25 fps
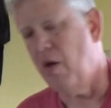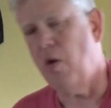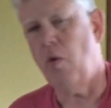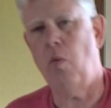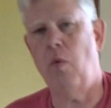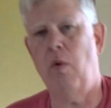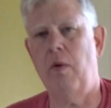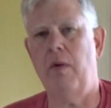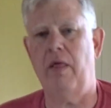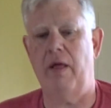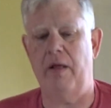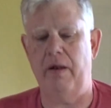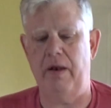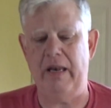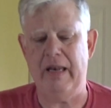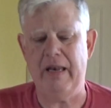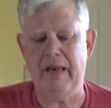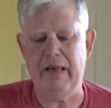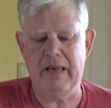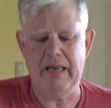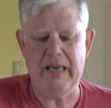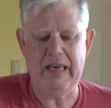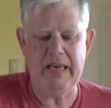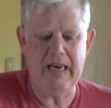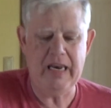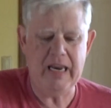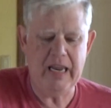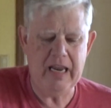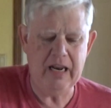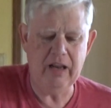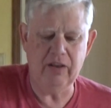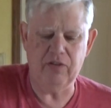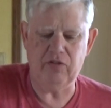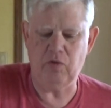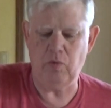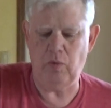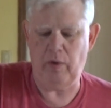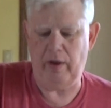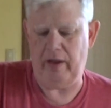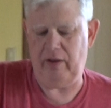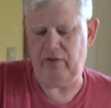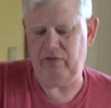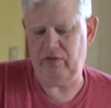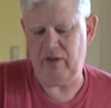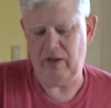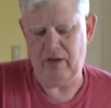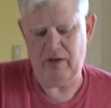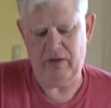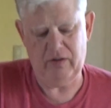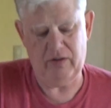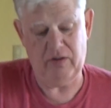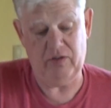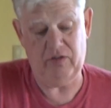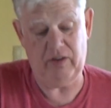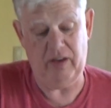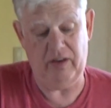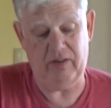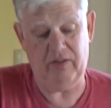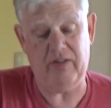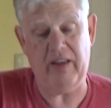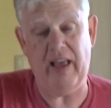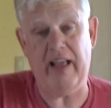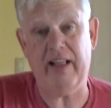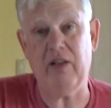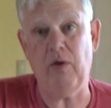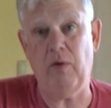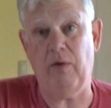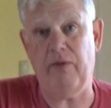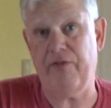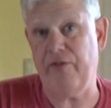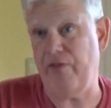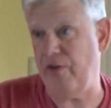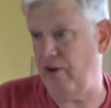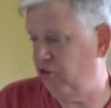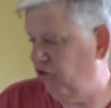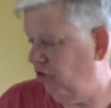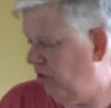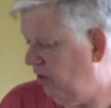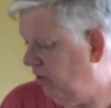One of the neatest ways to see exactly what friction